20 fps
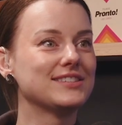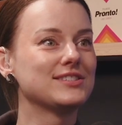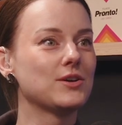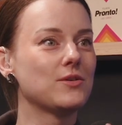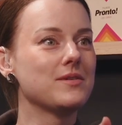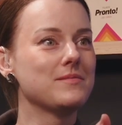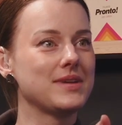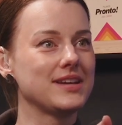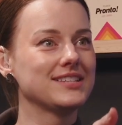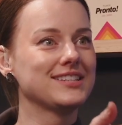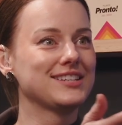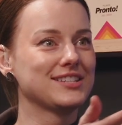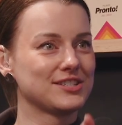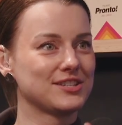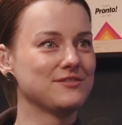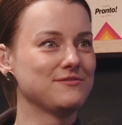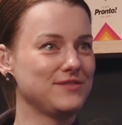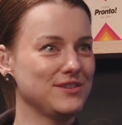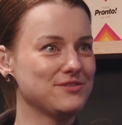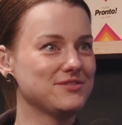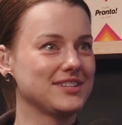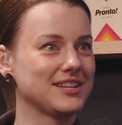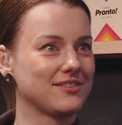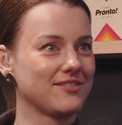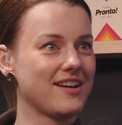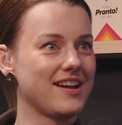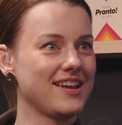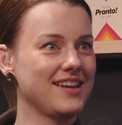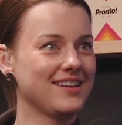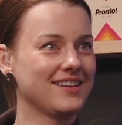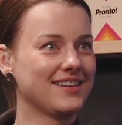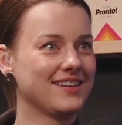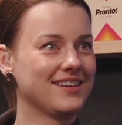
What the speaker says: It's so amazing it's confusing, right?